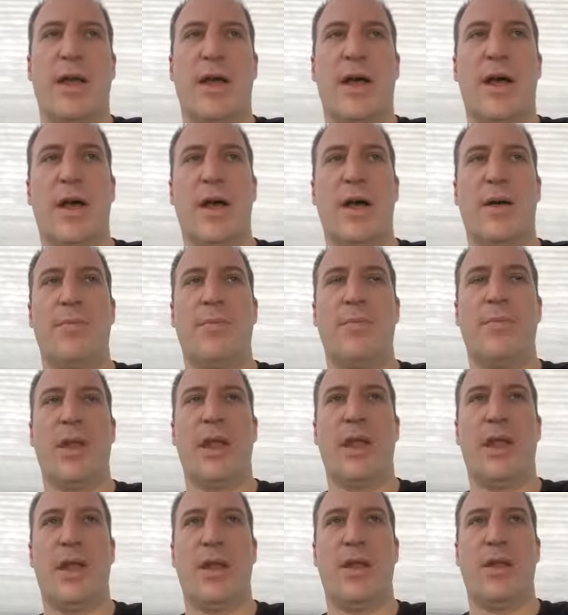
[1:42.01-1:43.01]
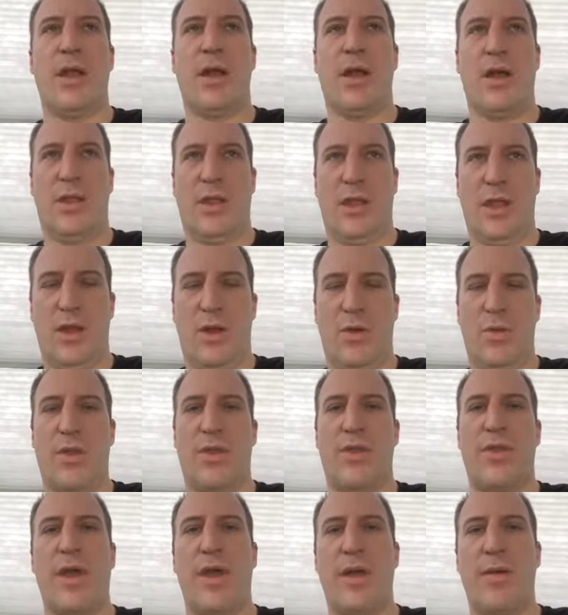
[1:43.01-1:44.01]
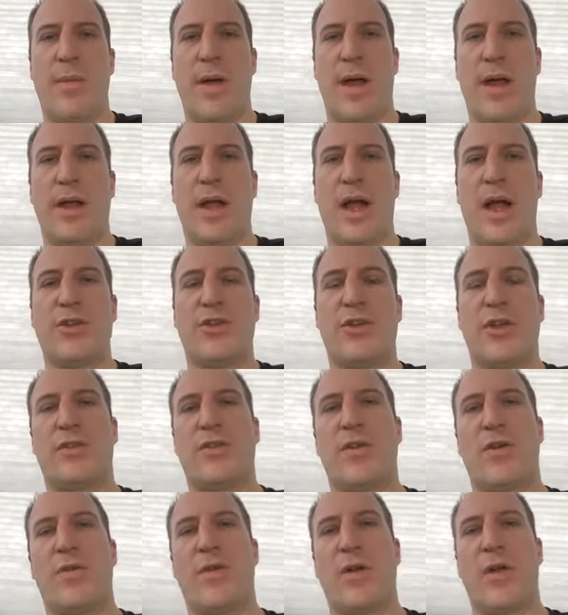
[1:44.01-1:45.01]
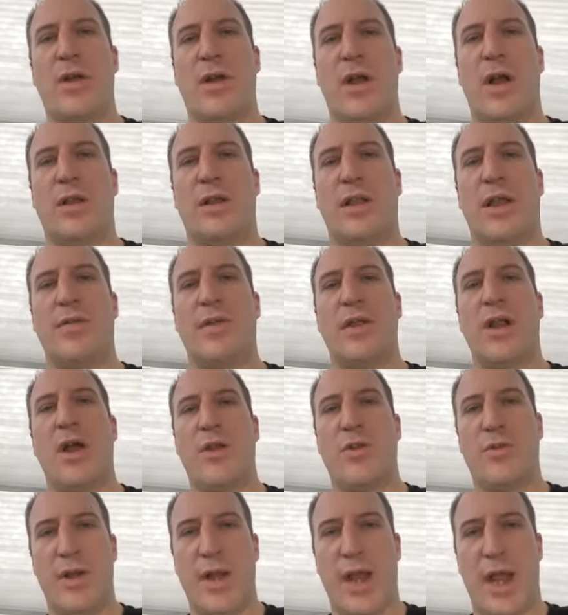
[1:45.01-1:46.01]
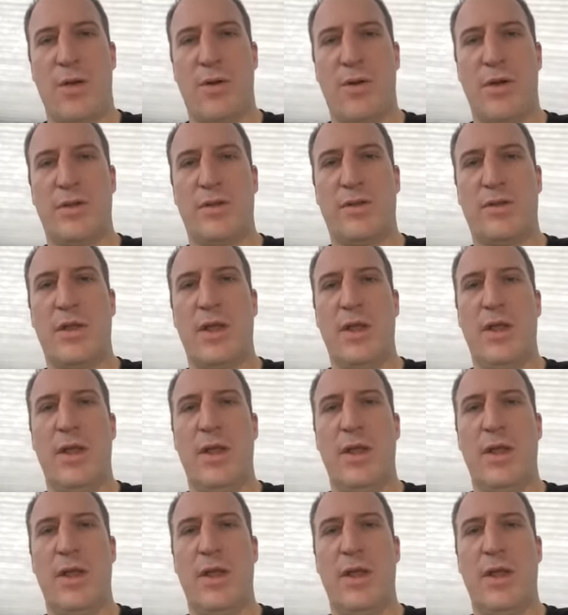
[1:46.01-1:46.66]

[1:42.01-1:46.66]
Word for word: Um, in a year with them, I got just over 1,100 hours